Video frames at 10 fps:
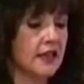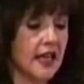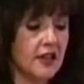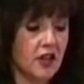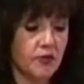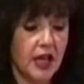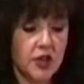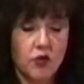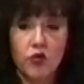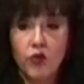sentient
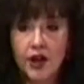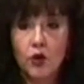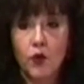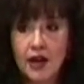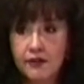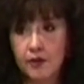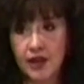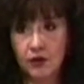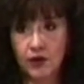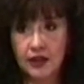beings will run away
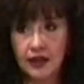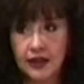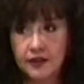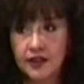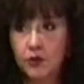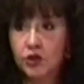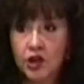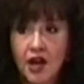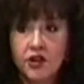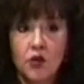from that red light. They will
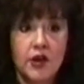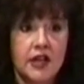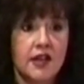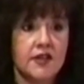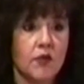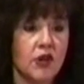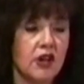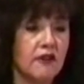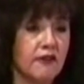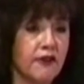not know what it is. It
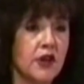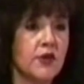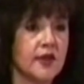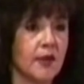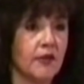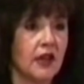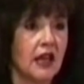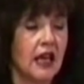will confuse them.